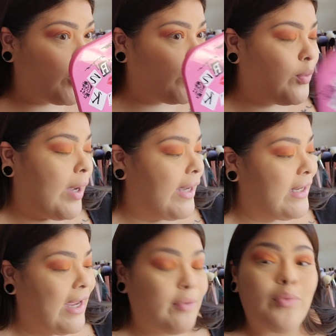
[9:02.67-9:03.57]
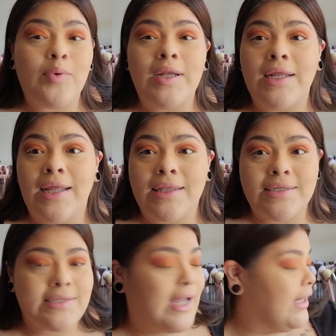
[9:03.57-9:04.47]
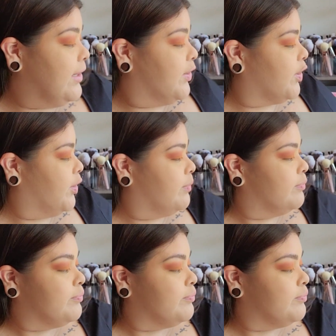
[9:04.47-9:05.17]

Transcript: ooh, I really like this eye look.